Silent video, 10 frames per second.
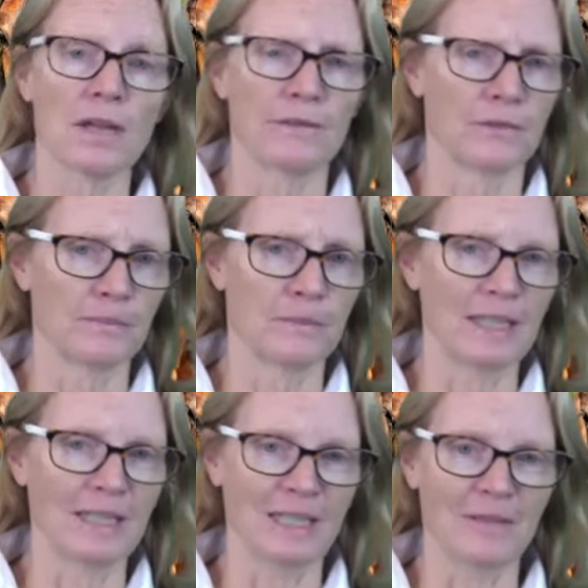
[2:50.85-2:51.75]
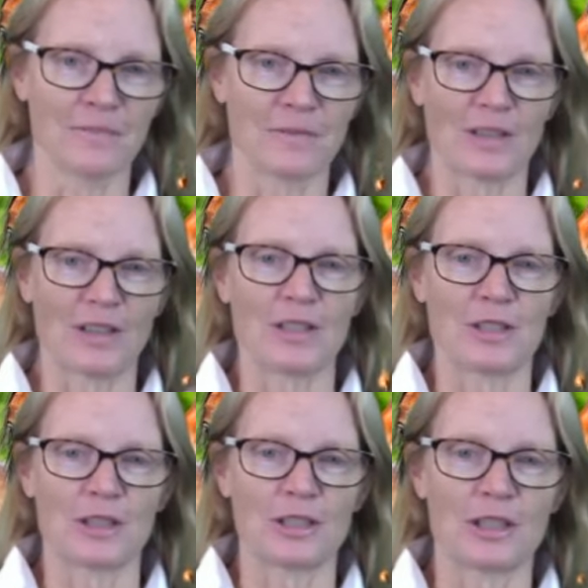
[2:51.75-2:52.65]
For me, it's
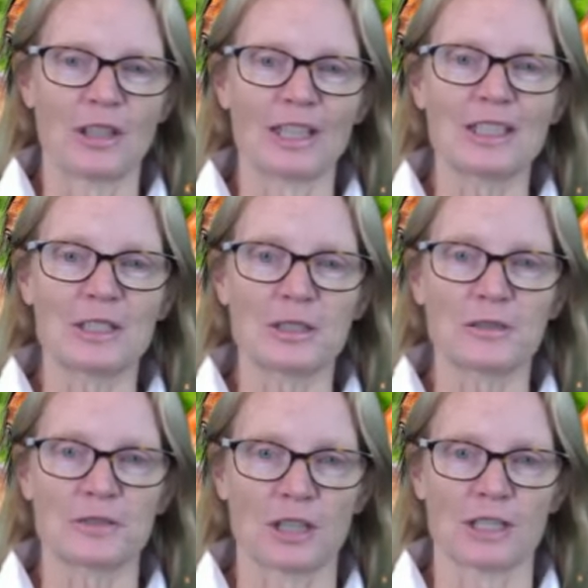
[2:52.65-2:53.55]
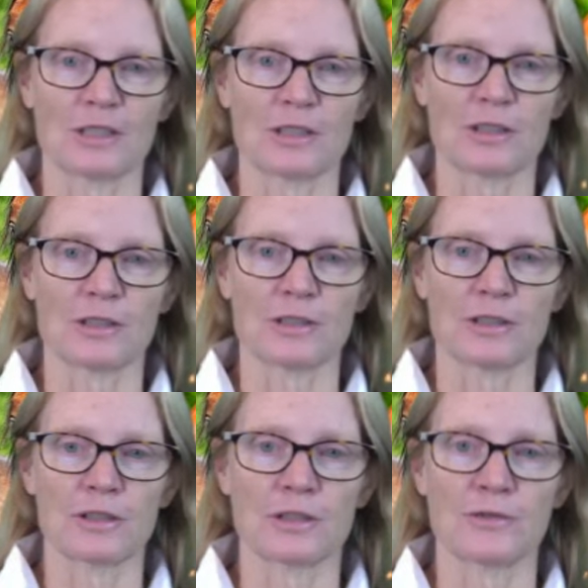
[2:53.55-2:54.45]
the lightest of
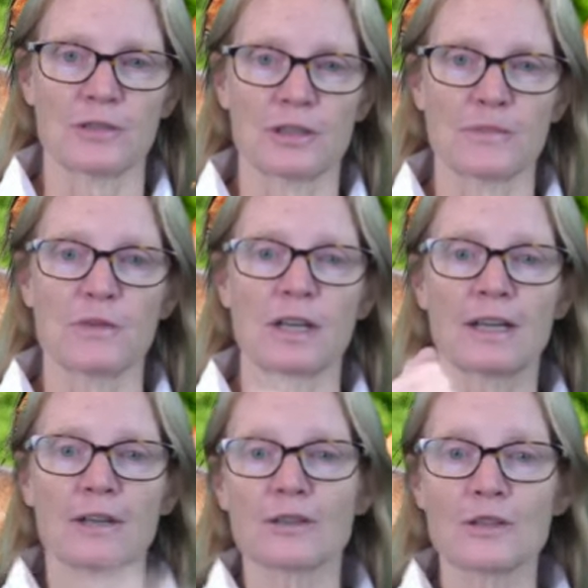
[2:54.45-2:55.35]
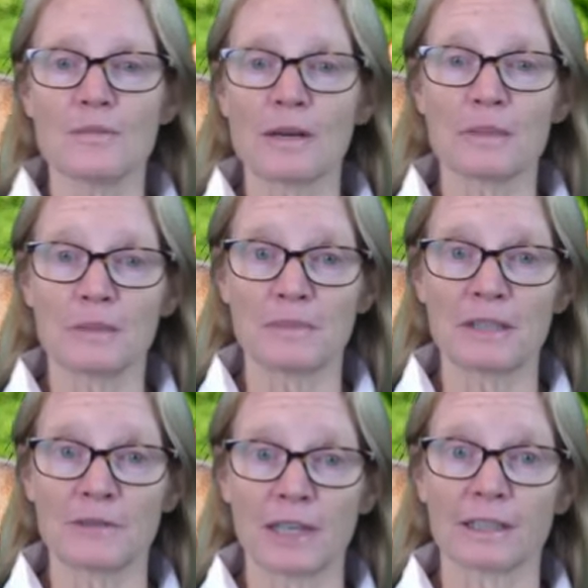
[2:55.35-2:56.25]
touches. For somebody else, it might be a
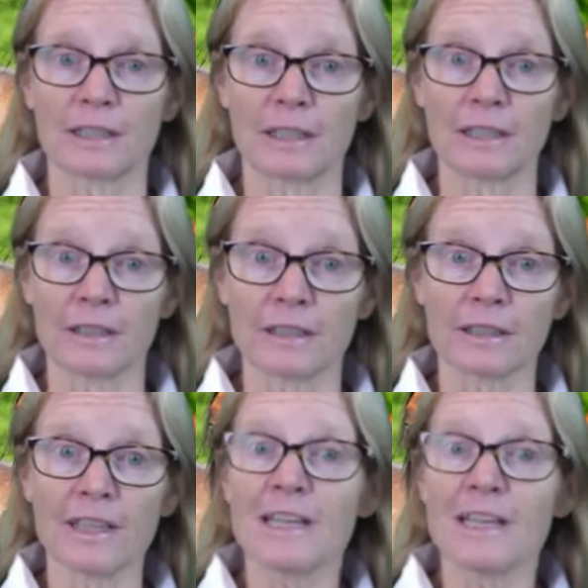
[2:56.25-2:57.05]
big fat kick.